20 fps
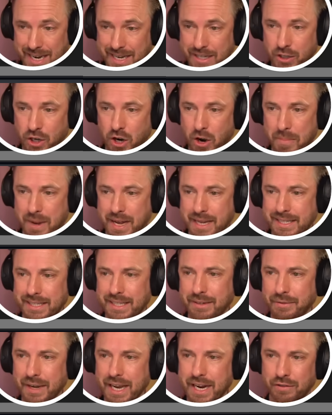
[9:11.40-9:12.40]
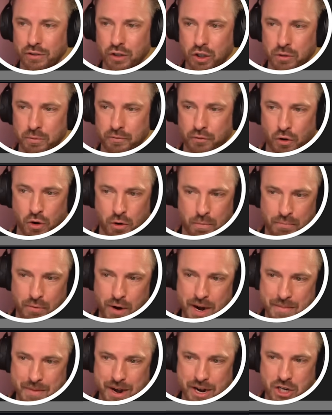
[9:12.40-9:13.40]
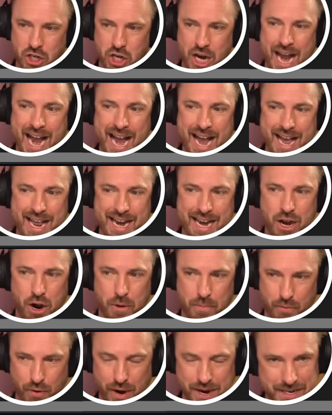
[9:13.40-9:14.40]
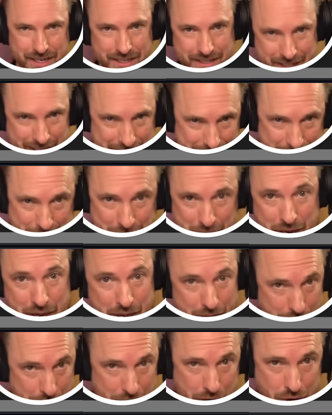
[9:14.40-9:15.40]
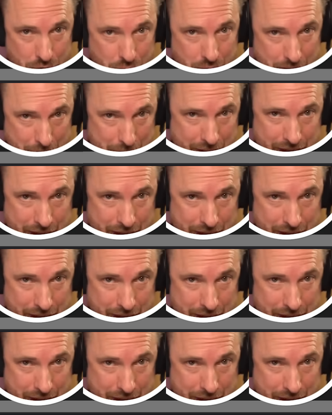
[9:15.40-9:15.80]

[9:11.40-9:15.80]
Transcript: Desktop. It's available for pretty much any operating system that you can